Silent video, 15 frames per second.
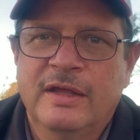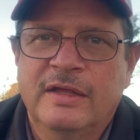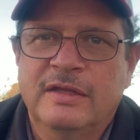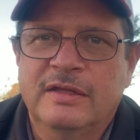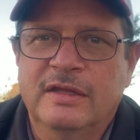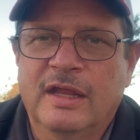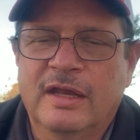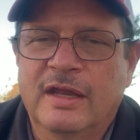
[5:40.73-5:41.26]
You
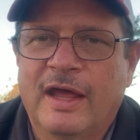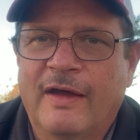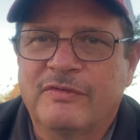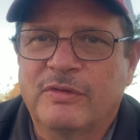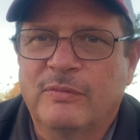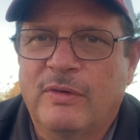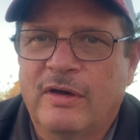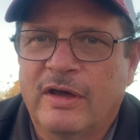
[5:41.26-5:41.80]
didn't have to
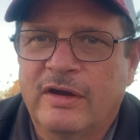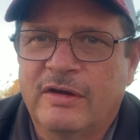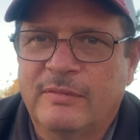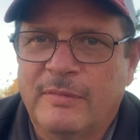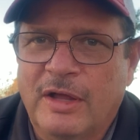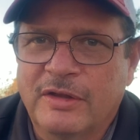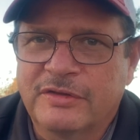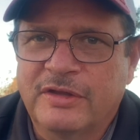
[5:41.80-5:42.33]
water them
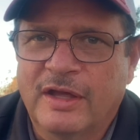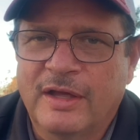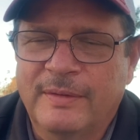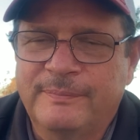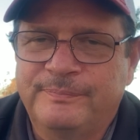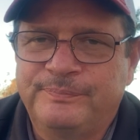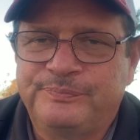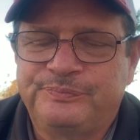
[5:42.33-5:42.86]
all the time,
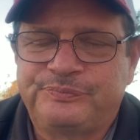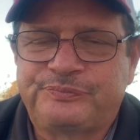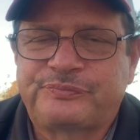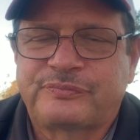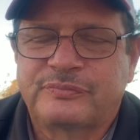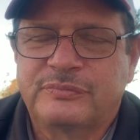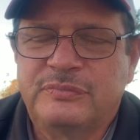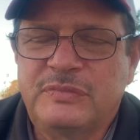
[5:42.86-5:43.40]

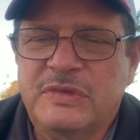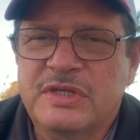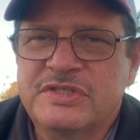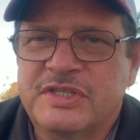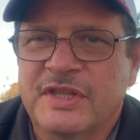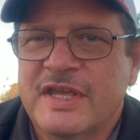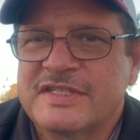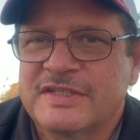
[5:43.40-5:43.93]
so
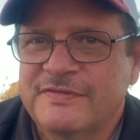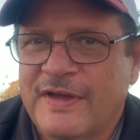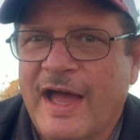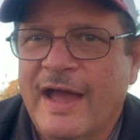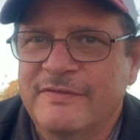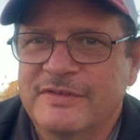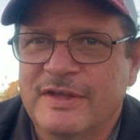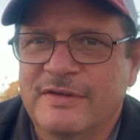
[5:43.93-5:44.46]
they
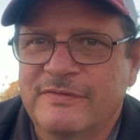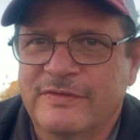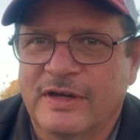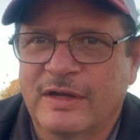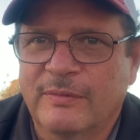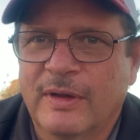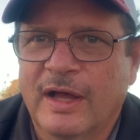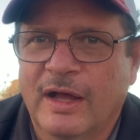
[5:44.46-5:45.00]
survived it very
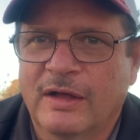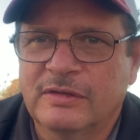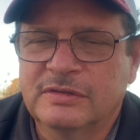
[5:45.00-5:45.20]
well.